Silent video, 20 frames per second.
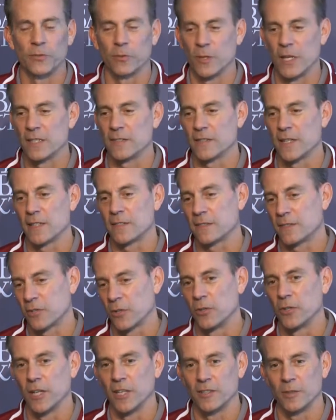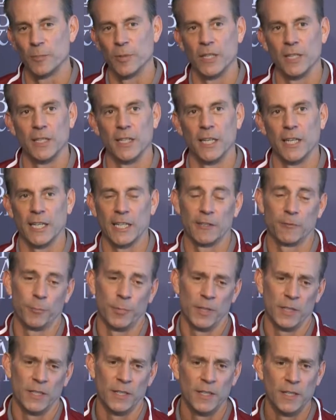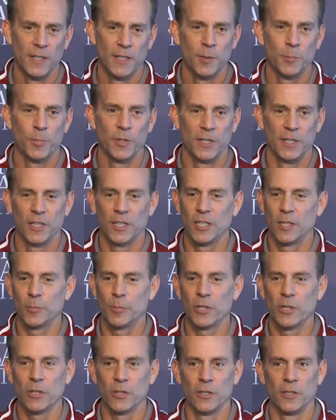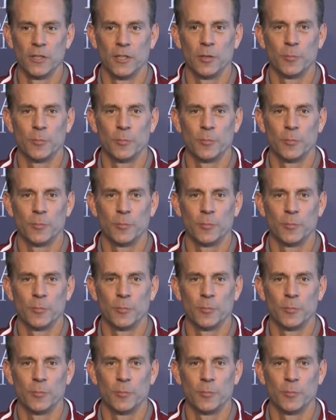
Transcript: So that's turned out to be a negative. But it'll be good.